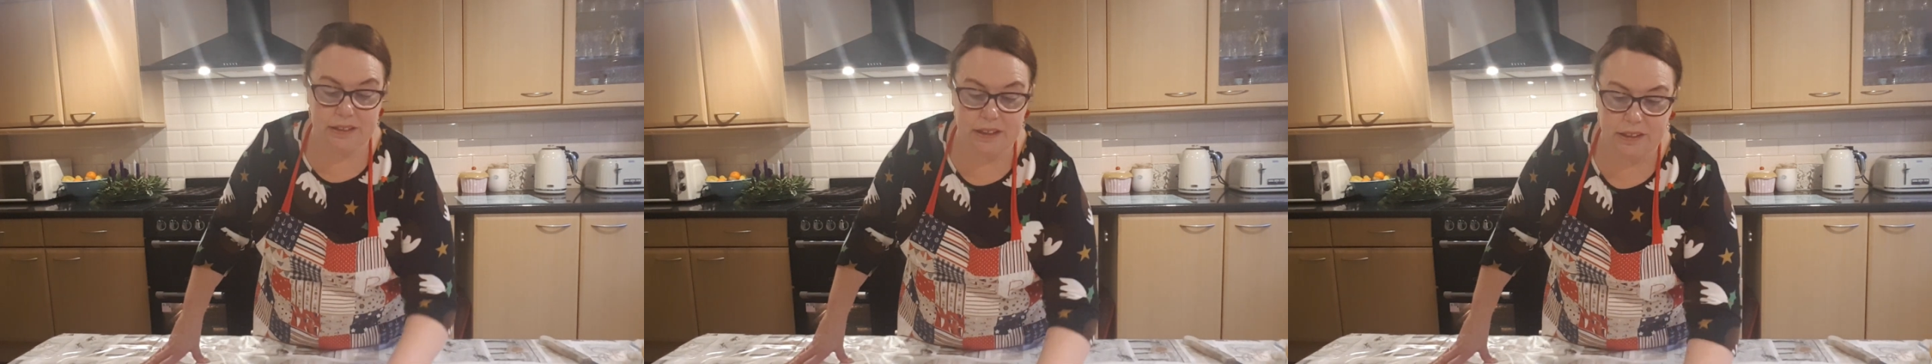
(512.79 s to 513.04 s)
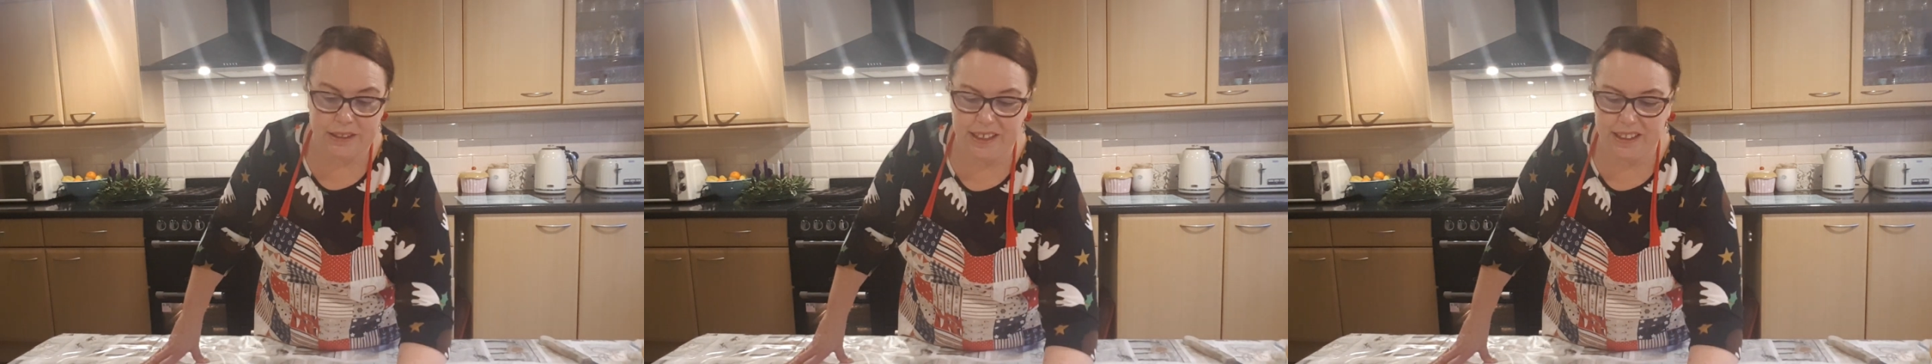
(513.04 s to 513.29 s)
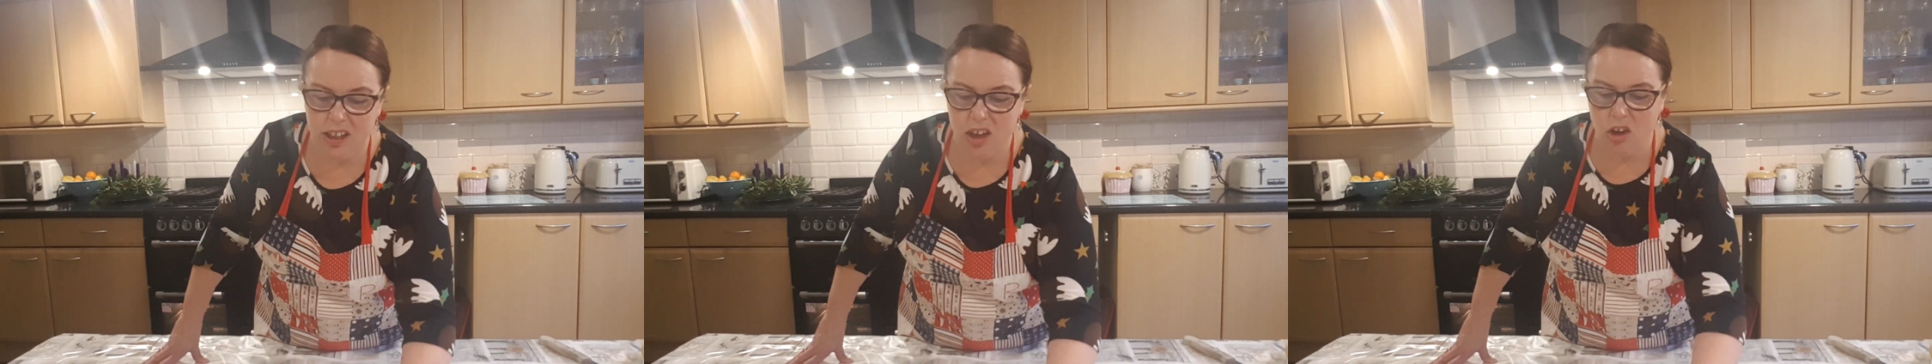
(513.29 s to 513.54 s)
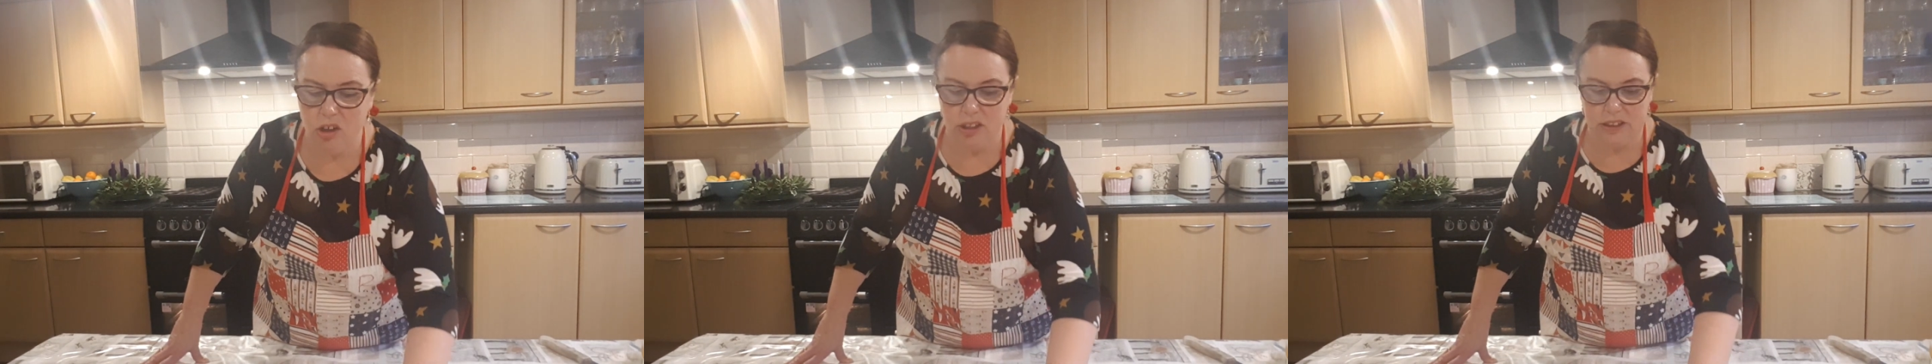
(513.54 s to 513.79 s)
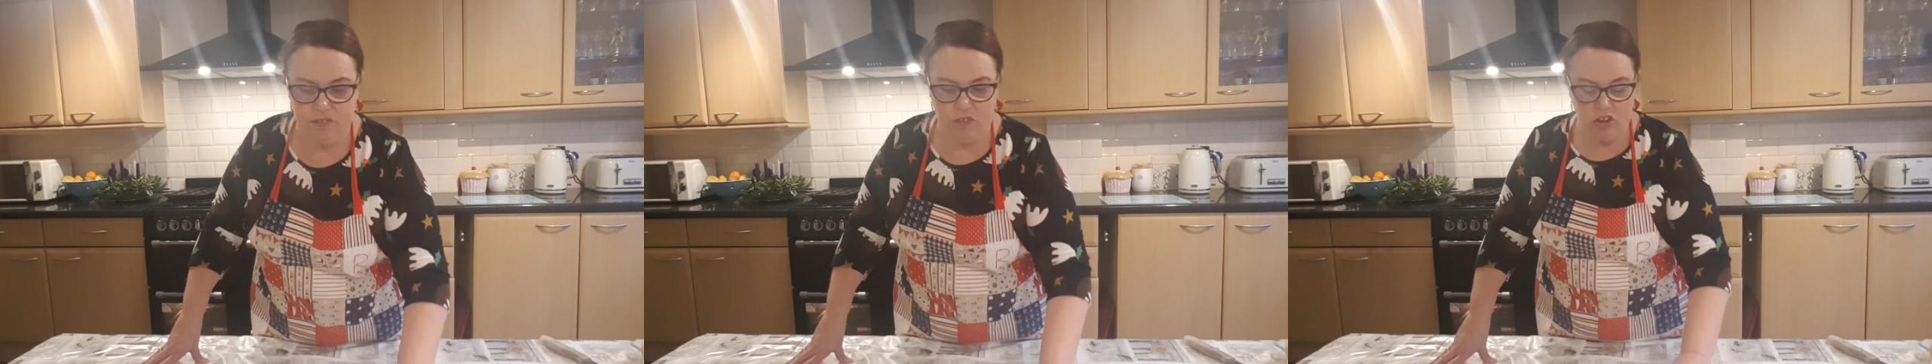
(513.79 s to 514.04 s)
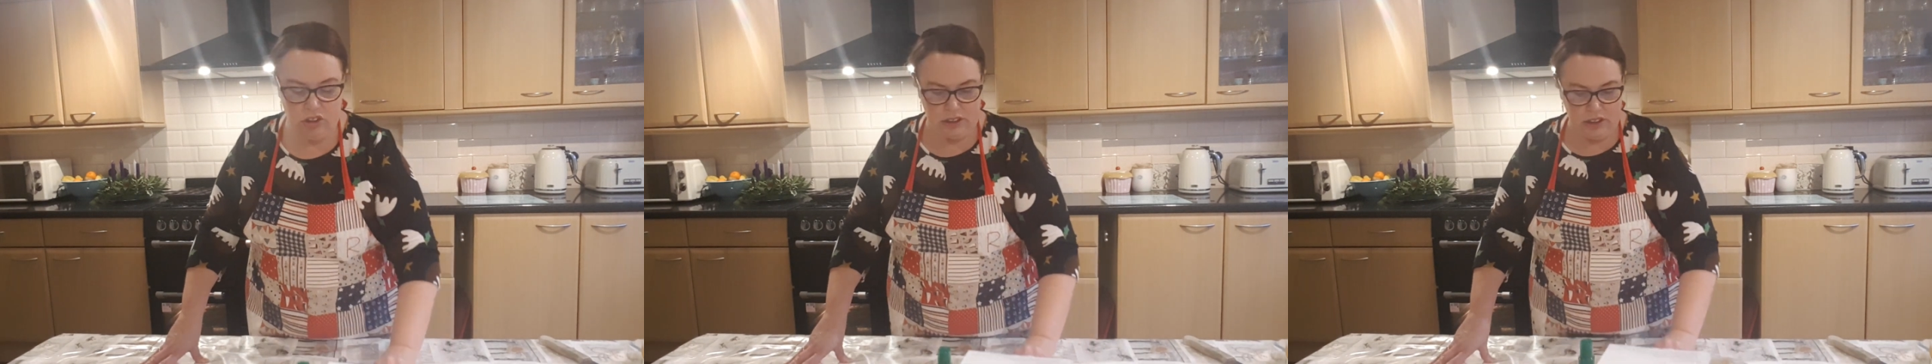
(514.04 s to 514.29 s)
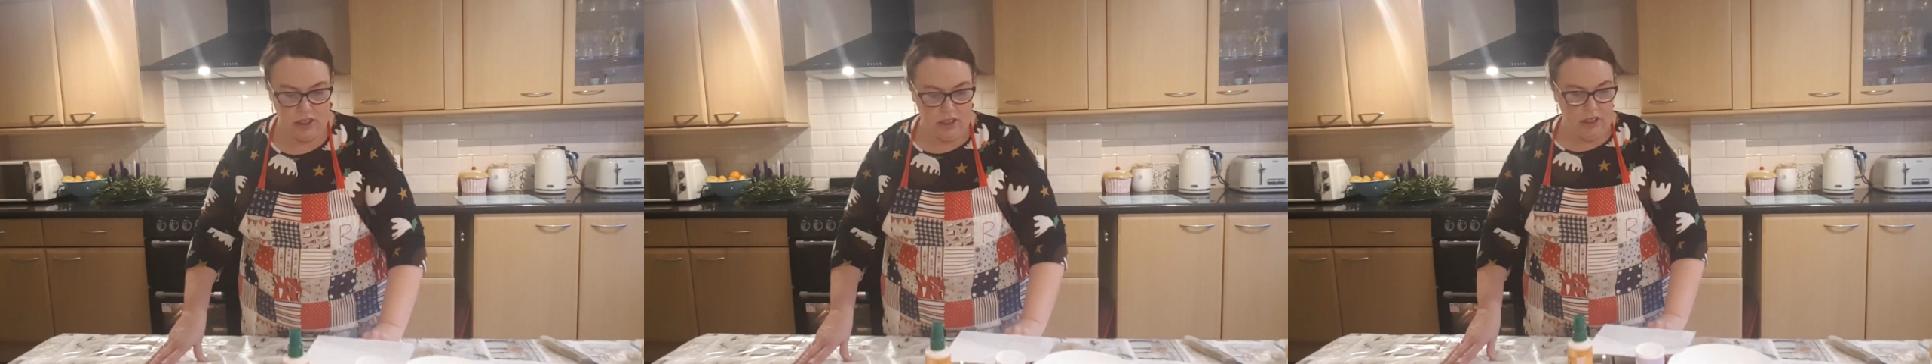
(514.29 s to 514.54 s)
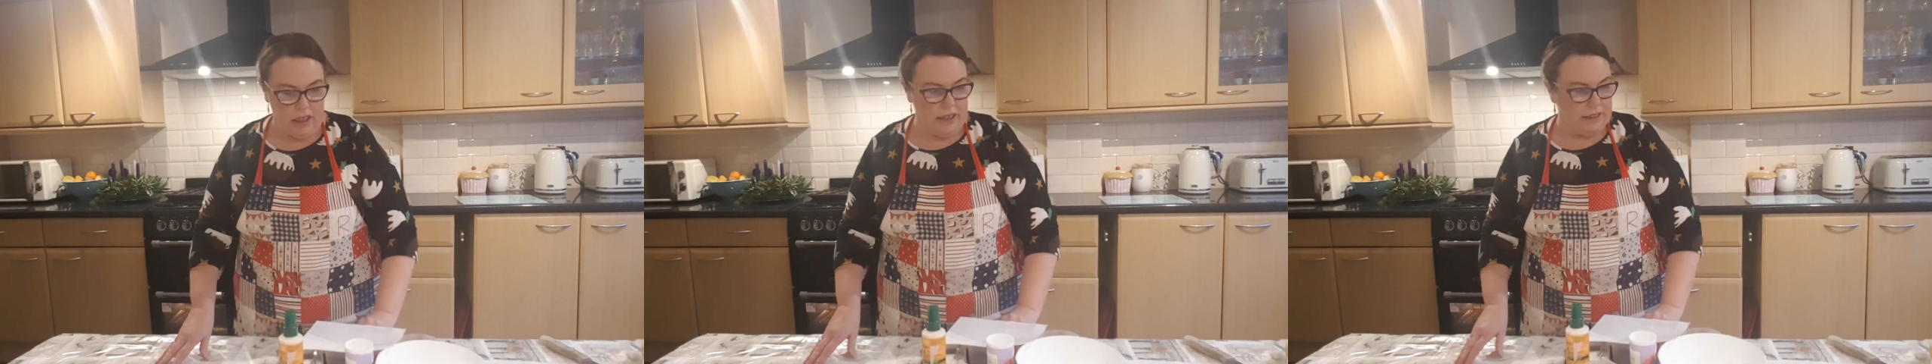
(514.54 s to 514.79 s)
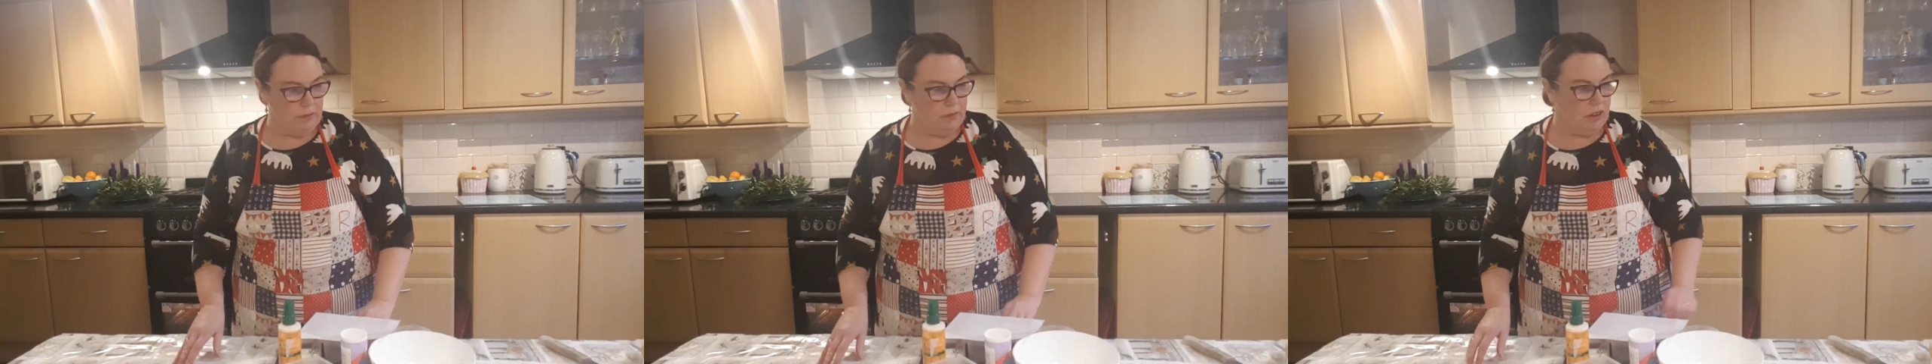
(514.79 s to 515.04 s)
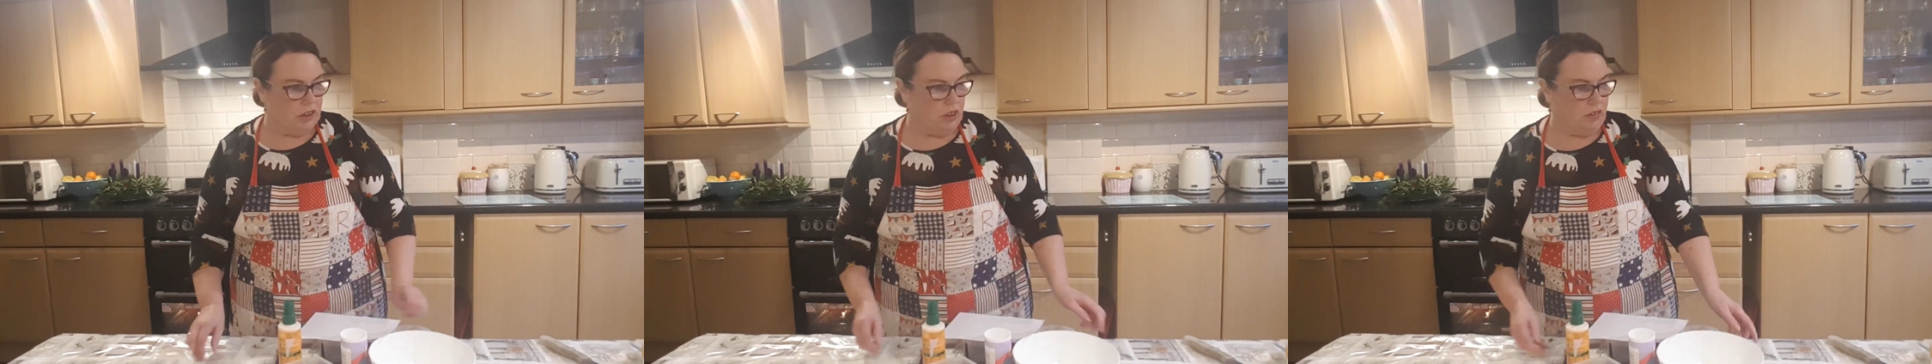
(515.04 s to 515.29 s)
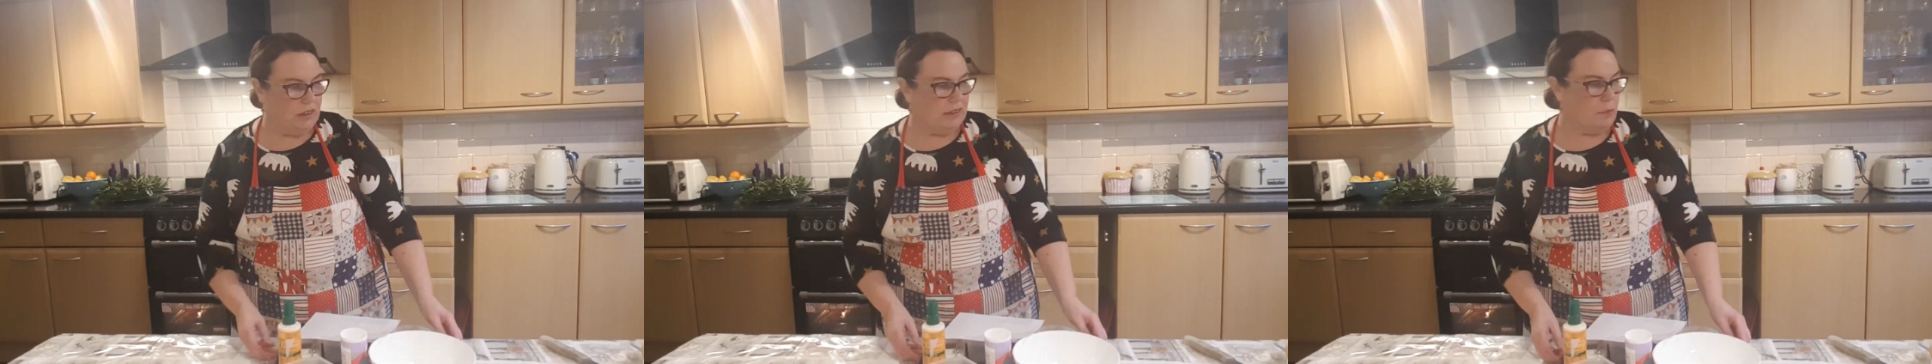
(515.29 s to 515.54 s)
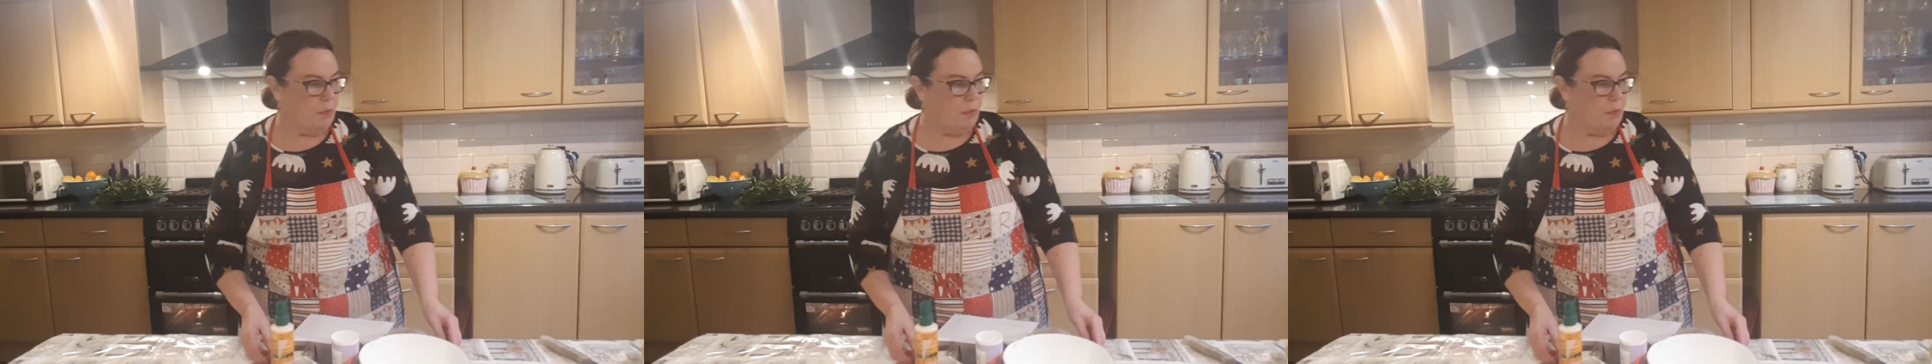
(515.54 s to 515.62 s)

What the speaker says: that take the longest first. Next thing I'm going to do is the